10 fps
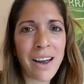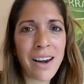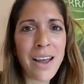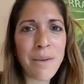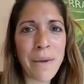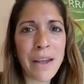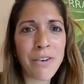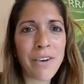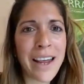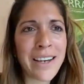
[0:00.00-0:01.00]
I like being
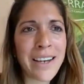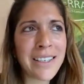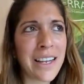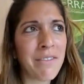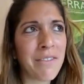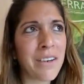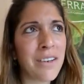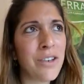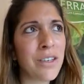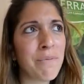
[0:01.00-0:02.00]
creative
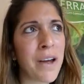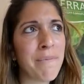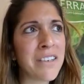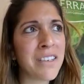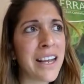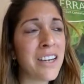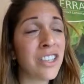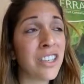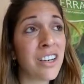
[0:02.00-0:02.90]
and using my imagination,